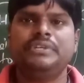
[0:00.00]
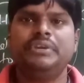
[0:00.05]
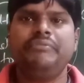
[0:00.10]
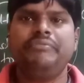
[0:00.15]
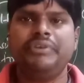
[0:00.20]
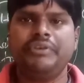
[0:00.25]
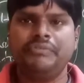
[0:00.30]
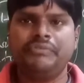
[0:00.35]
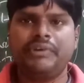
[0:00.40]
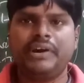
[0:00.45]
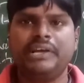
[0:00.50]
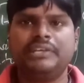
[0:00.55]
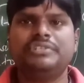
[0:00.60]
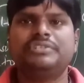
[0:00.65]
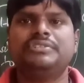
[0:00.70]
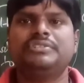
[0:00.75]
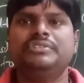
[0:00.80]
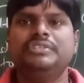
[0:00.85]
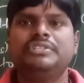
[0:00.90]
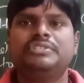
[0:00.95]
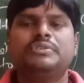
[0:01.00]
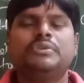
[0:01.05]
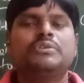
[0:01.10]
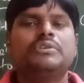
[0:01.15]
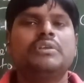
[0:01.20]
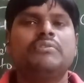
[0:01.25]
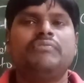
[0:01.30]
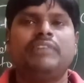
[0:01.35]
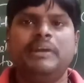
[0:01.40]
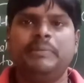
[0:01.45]
If you watch these
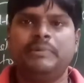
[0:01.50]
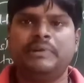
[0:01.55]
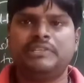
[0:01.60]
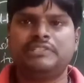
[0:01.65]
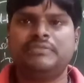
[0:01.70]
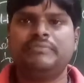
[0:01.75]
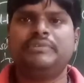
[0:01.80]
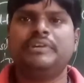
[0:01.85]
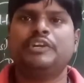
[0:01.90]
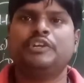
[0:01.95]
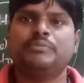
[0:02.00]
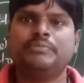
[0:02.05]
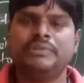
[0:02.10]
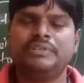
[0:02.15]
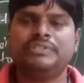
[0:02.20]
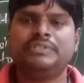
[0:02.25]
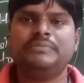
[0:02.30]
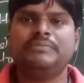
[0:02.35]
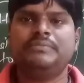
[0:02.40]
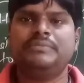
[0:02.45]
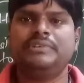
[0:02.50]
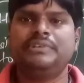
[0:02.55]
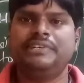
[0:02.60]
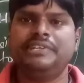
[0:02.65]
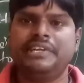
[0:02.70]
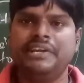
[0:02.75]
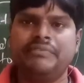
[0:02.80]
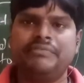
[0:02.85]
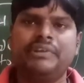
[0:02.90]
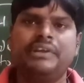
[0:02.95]
total 5 parts of
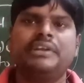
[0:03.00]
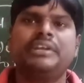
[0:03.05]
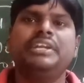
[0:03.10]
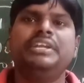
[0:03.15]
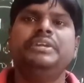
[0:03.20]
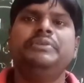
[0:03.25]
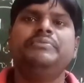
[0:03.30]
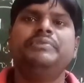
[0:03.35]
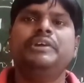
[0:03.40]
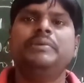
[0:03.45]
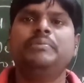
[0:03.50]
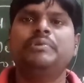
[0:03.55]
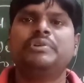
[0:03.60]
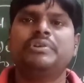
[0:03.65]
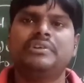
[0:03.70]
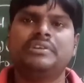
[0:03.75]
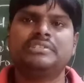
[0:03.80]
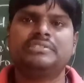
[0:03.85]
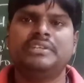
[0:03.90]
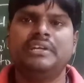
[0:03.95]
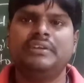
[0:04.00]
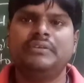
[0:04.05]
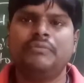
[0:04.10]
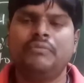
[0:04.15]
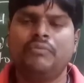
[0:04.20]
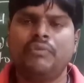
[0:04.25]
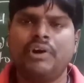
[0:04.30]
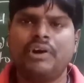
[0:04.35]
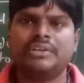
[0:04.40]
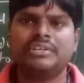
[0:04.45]
tautomerism, definitely you will be able to understand
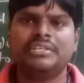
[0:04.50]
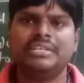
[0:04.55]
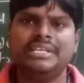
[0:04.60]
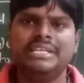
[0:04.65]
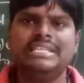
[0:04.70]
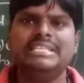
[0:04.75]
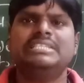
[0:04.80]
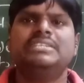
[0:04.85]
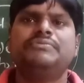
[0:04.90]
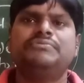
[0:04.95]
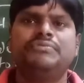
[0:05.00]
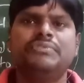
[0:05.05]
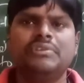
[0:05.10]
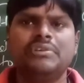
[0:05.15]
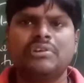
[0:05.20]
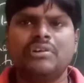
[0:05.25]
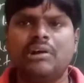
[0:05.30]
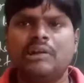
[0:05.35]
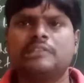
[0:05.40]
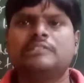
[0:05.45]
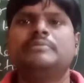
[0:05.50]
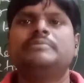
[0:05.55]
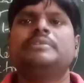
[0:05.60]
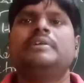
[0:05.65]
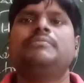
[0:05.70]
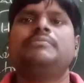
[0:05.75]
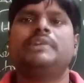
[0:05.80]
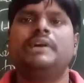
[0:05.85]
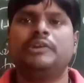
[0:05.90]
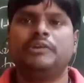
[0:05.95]
what is the full concept
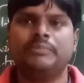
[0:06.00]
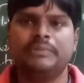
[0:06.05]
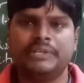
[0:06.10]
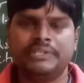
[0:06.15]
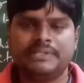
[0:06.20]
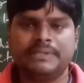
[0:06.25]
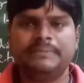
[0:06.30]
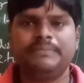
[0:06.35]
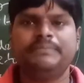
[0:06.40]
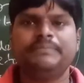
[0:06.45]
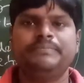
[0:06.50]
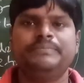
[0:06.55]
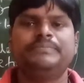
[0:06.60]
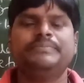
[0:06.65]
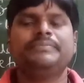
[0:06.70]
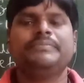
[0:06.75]
of tautomerism,